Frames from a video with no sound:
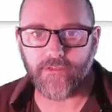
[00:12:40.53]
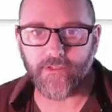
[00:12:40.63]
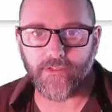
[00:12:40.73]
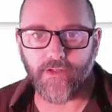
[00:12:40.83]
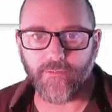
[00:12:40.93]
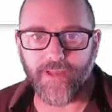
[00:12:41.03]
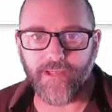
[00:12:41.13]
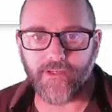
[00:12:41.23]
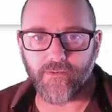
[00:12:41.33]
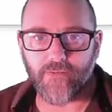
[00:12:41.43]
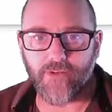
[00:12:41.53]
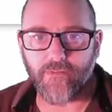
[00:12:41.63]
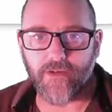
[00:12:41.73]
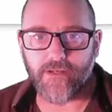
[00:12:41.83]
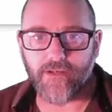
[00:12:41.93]
So I'm going to go back into week
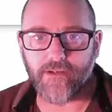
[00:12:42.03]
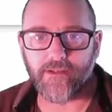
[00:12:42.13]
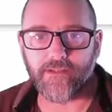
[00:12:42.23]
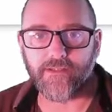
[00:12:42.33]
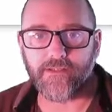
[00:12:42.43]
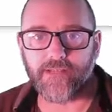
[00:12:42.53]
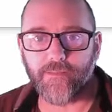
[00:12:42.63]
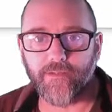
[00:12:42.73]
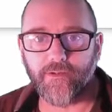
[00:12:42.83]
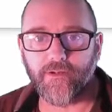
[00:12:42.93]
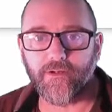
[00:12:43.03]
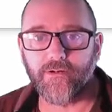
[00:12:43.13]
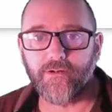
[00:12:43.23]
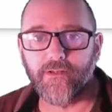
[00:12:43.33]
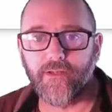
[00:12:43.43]
1 here, into the example
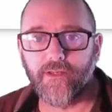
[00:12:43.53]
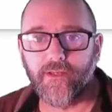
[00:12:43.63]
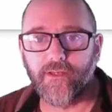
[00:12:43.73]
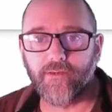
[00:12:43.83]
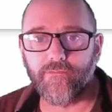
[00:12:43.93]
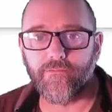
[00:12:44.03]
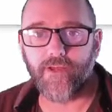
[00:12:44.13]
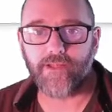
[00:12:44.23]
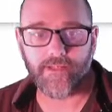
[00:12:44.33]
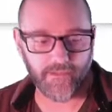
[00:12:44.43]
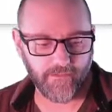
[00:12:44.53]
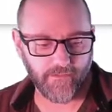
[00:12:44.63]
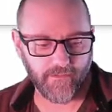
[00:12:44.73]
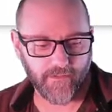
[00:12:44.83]
code, and find it.